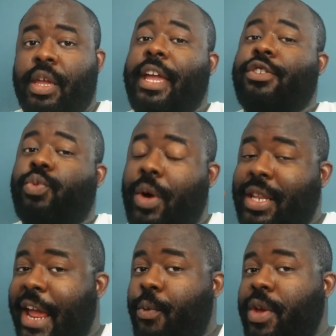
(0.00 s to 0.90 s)
It's
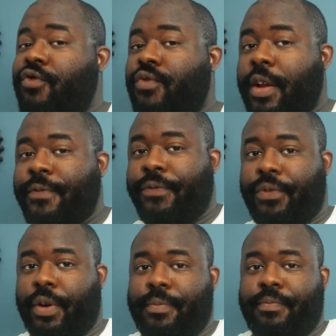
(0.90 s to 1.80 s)
one that we run
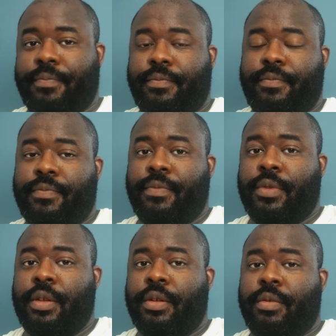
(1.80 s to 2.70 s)
from.
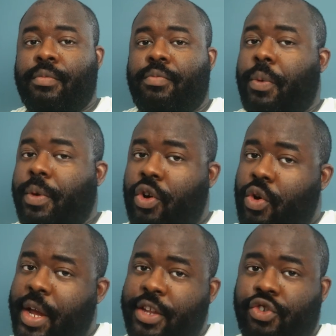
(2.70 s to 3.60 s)
But we
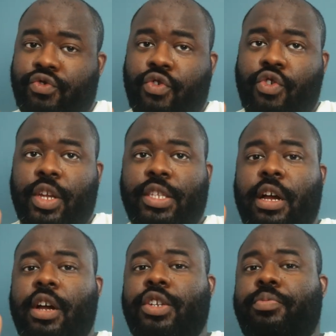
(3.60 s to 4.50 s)
go headstrong into
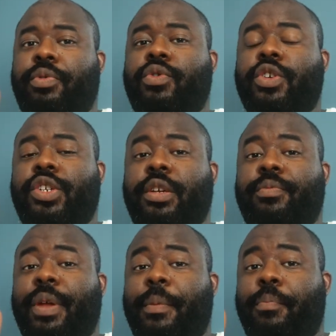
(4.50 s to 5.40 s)
entrepreneurship
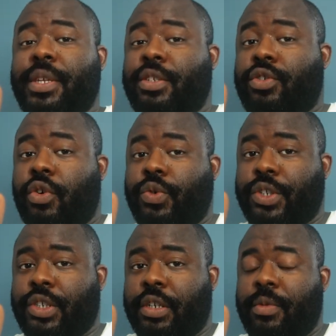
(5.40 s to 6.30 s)
and business
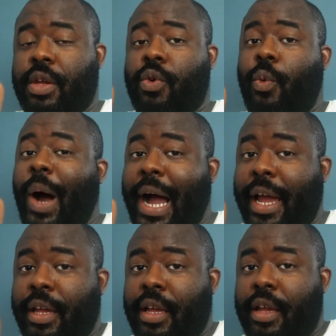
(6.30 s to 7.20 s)
ownership.
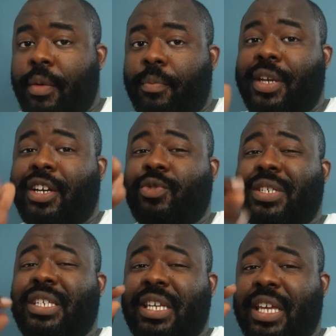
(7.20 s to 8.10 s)
Why? Because we
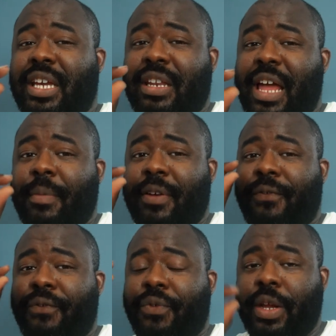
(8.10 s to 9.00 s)
see economic
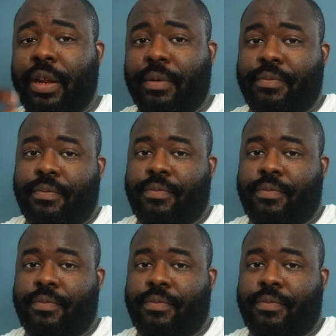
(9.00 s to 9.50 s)
freedom.